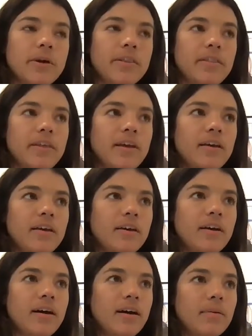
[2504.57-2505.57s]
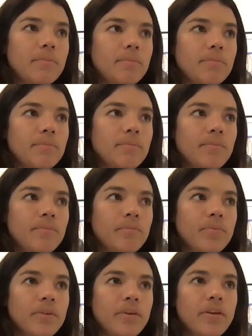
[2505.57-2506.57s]
I think, um,
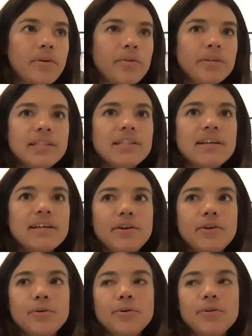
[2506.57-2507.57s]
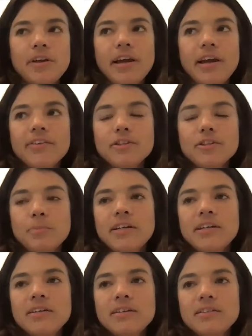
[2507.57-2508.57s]
you know, this isn't a new thing. There's
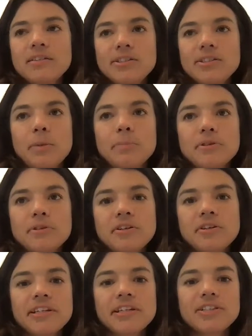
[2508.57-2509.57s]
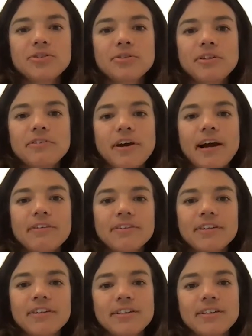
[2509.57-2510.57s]
been disruptors in our industry
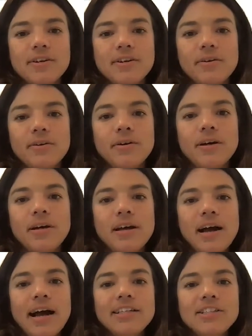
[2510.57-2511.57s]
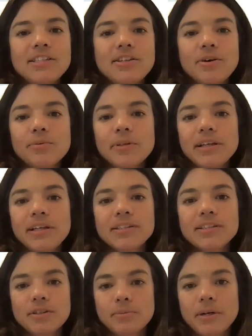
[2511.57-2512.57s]
forever. So I just don't really
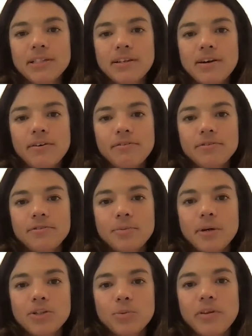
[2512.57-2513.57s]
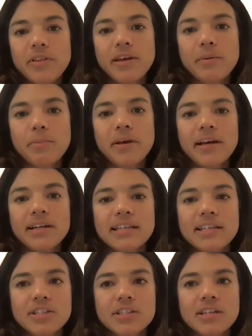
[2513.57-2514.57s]
concern myself too much sure. with it because I
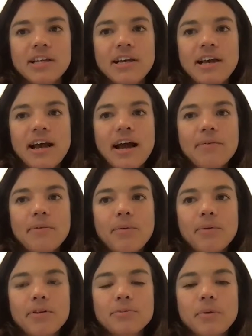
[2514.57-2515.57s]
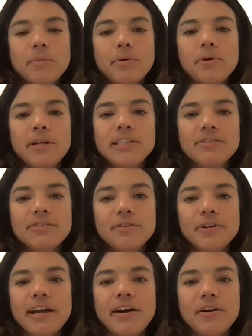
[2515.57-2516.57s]
just, I'm not one of those people who needs to
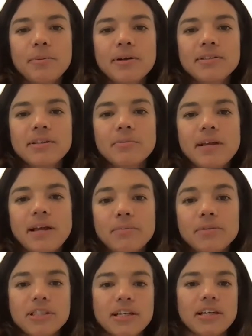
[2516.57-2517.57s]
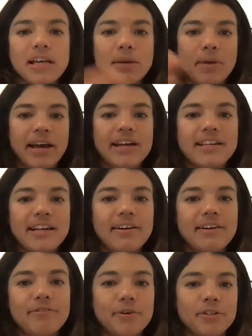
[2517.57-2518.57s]
freak out about something. I'm just going to keep my head down
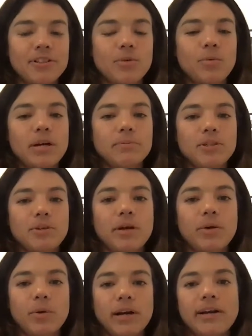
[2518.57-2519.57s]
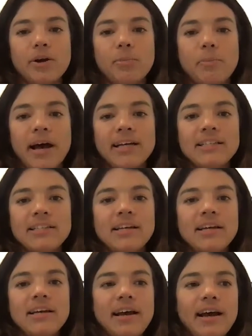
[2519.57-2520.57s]
and focus on what I'm doing and what I know best. Sure.